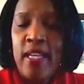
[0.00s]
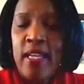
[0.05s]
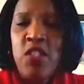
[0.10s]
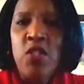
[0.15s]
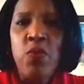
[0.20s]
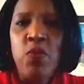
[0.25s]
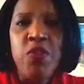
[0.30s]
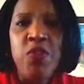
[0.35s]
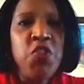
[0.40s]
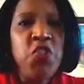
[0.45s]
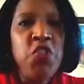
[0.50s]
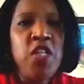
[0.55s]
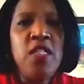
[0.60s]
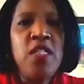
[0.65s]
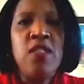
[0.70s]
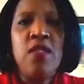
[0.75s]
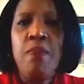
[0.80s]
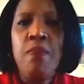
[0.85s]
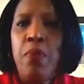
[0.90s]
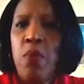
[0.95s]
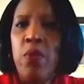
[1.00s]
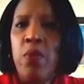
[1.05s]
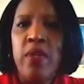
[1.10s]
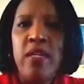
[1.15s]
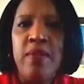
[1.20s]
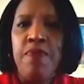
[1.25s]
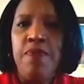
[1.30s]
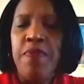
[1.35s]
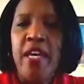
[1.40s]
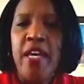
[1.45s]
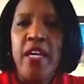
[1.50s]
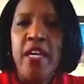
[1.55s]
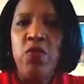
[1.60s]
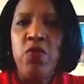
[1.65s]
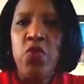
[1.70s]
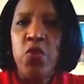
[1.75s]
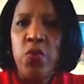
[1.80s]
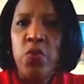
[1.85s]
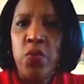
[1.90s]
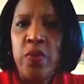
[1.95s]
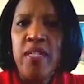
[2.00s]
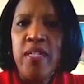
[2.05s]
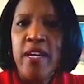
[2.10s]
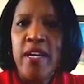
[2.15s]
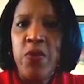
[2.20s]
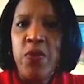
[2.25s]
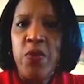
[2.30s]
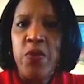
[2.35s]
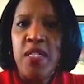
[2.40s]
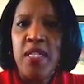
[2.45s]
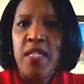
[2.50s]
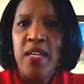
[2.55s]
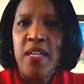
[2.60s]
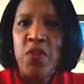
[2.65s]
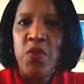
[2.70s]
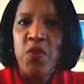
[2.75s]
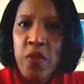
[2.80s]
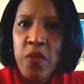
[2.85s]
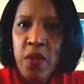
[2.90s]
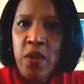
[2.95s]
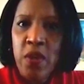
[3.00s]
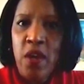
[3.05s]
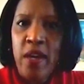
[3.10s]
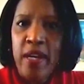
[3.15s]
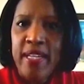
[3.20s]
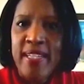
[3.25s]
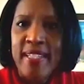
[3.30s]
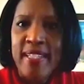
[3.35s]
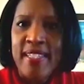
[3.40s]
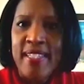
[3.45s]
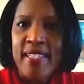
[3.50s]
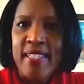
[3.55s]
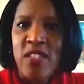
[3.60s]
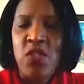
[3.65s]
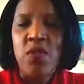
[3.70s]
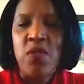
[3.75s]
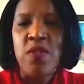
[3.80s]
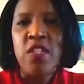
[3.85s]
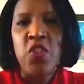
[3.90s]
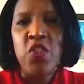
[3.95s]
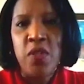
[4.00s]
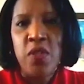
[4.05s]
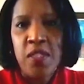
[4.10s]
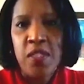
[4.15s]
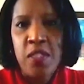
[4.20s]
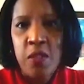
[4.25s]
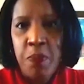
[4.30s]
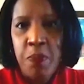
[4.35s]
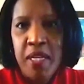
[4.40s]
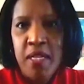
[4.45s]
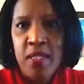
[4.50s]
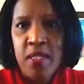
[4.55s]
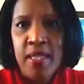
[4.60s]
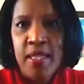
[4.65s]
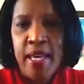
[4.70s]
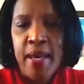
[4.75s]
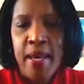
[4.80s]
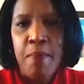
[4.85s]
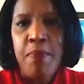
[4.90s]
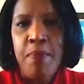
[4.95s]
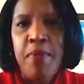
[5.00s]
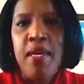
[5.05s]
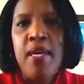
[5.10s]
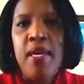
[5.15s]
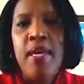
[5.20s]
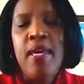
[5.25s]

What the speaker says: So it's just important that you truly understand who your audience is so that you can speak to them